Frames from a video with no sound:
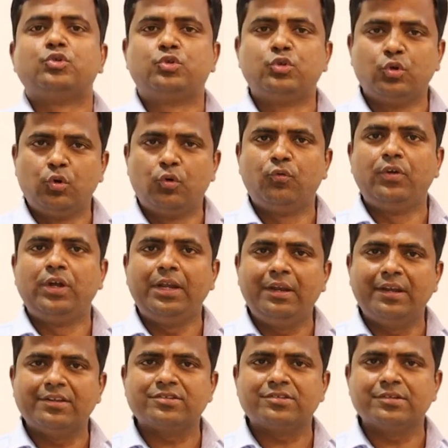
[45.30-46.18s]
Do we
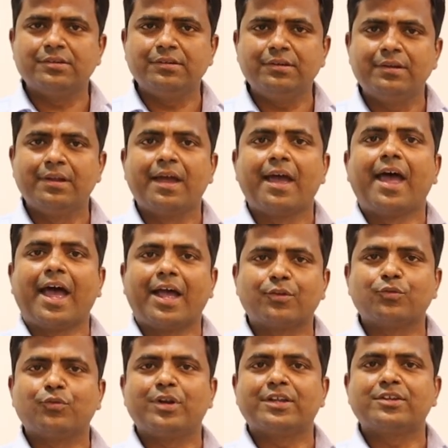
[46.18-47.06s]
listen
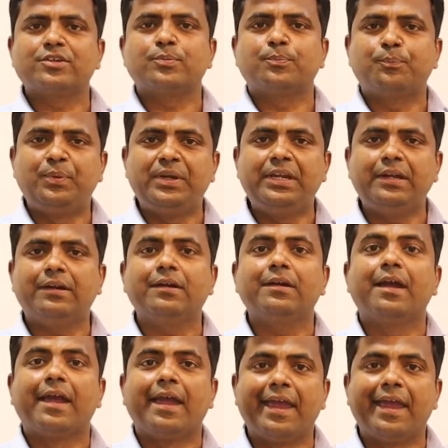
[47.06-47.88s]
as well as speak